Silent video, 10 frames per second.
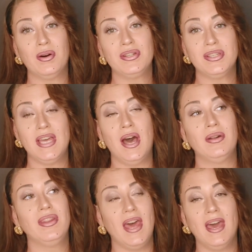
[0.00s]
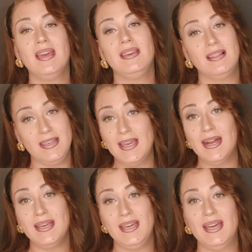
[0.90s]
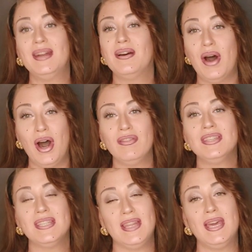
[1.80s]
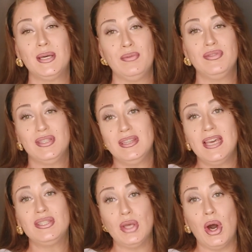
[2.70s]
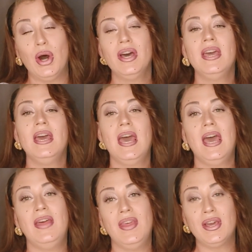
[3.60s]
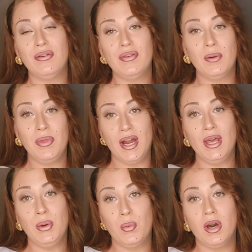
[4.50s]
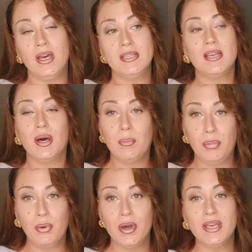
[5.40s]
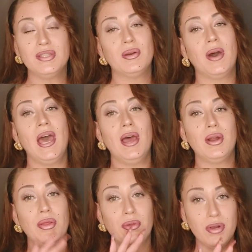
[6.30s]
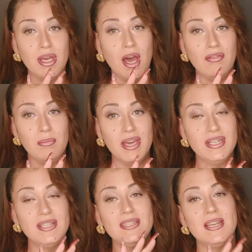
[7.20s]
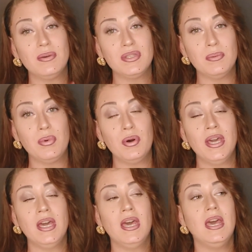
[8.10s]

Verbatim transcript: ultrasound that yet again, obviously they could have, they saw and they confirmed that it was a boy. So I had three confirmations that it was a boy